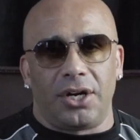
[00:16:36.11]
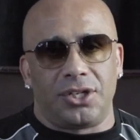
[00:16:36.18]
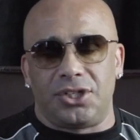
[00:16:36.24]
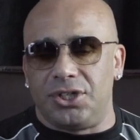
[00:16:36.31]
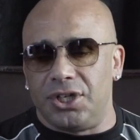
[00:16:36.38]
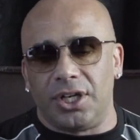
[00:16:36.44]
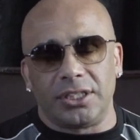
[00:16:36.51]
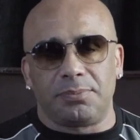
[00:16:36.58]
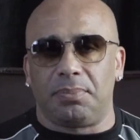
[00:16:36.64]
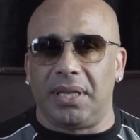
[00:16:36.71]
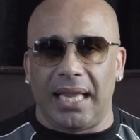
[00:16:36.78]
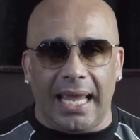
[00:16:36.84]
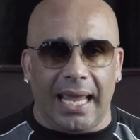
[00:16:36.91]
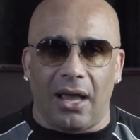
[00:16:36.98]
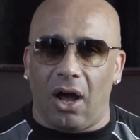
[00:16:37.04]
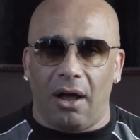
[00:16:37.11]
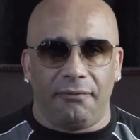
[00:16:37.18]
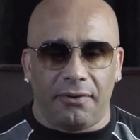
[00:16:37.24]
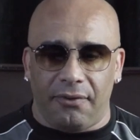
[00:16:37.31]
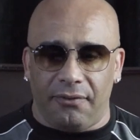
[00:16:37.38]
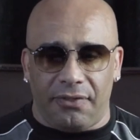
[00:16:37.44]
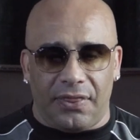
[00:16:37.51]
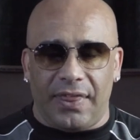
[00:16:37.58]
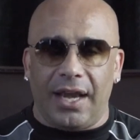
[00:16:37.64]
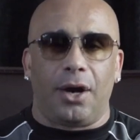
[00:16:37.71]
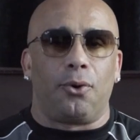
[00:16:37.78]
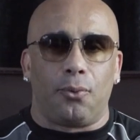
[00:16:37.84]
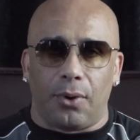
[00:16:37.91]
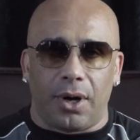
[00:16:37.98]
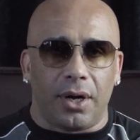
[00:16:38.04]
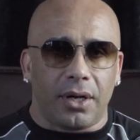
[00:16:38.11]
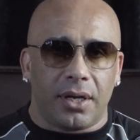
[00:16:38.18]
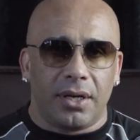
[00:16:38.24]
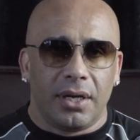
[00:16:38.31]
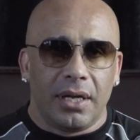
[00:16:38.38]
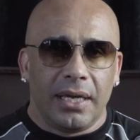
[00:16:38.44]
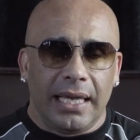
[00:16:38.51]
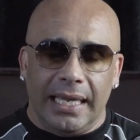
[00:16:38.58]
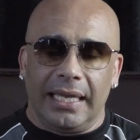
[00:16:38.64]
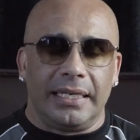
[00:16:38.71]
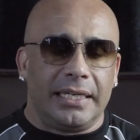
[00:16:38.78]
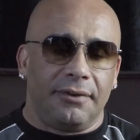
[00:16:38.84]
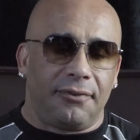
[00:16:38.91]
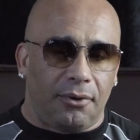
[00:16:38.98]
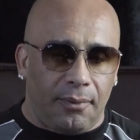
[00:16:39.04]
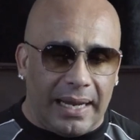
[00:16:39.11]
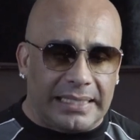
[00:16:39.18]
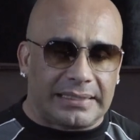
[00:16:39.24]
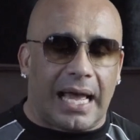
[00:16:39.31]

just playing off of their work in different ways.